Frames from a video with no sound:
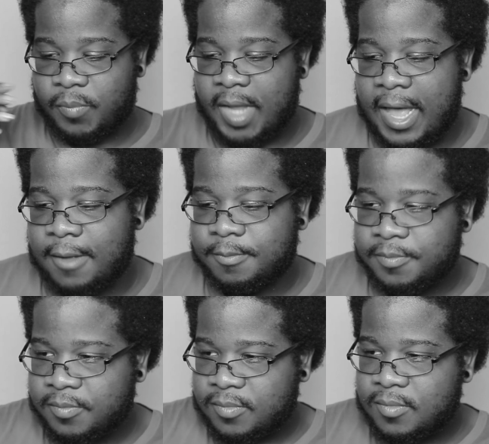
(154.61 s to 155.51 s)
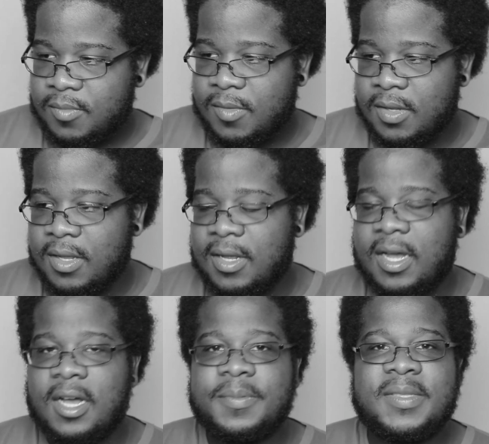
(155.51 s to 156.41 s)
Now,
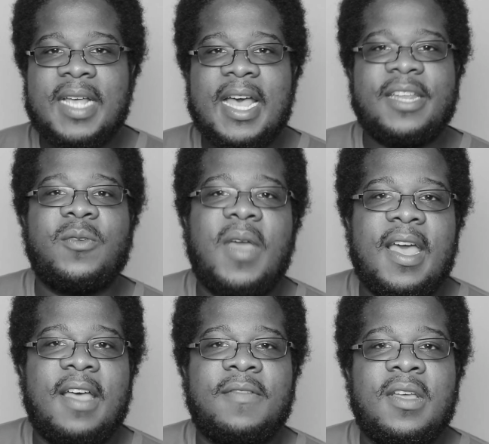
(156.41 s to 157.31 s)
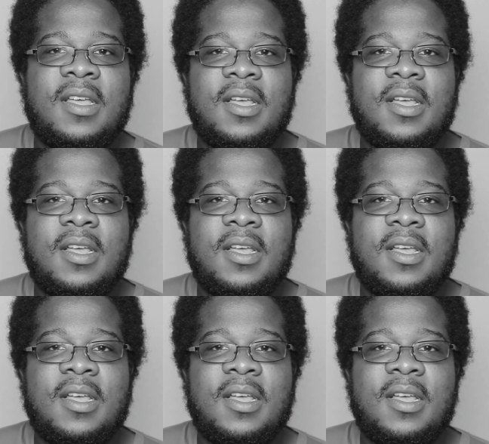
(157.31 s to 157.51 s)
upside you have,